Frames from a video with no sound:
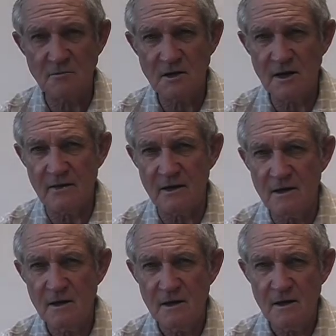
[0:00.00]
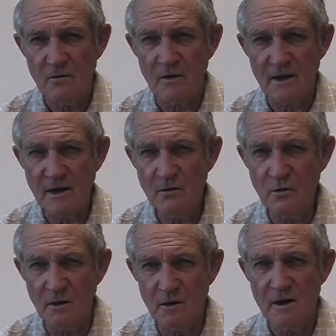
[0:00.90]
together where he
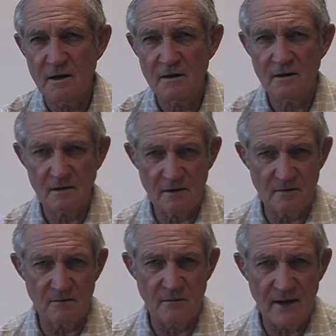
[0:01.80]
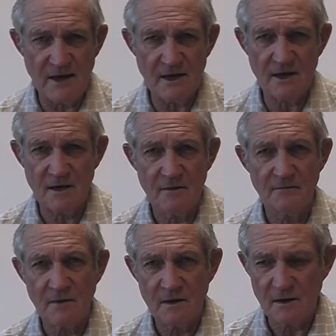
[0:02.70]
will make
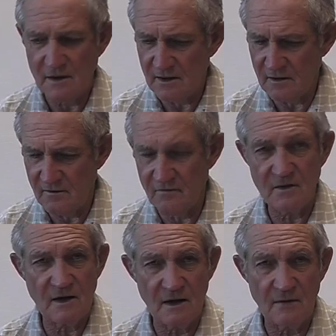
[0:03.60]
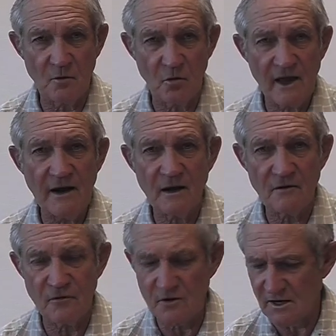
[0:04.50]
organic
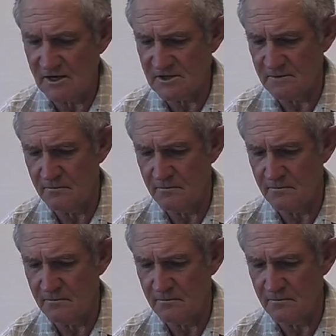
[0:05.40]
fertilizer.